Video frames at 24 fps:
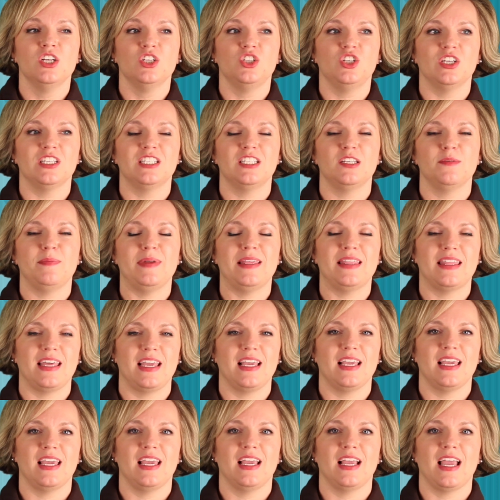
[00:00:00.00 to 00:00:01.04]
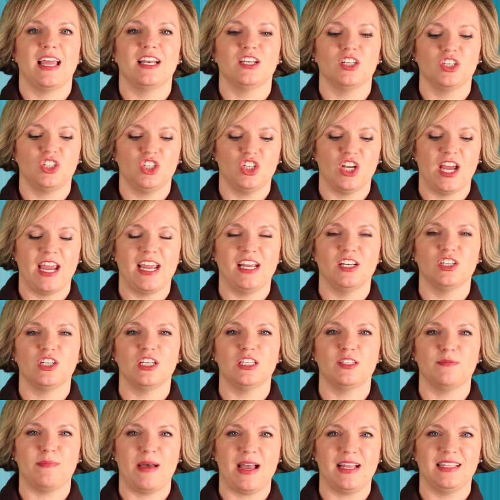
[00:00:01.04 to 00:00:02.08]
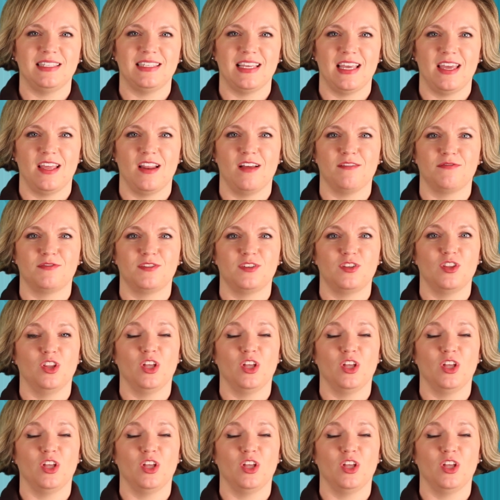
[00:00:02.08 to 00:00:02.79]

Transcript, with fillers: just to be thinking and to change his mindset of